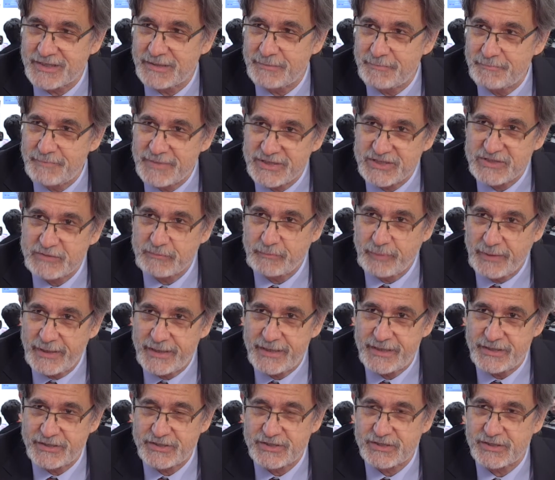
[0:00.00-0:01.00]
a
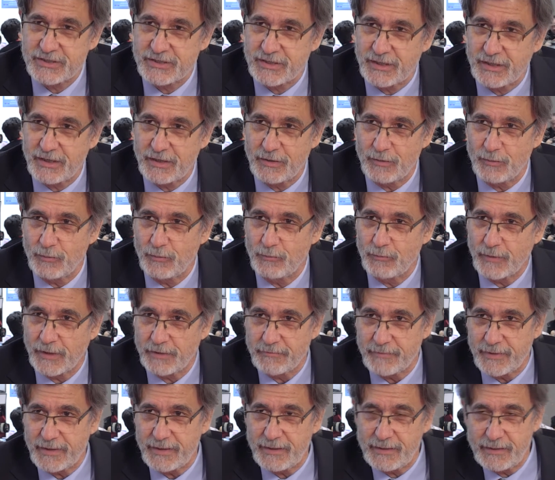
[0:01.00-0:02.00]
misplaced
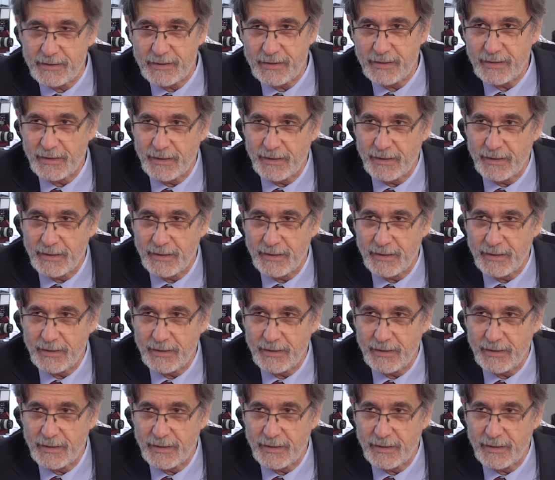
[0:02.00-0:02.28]
worry,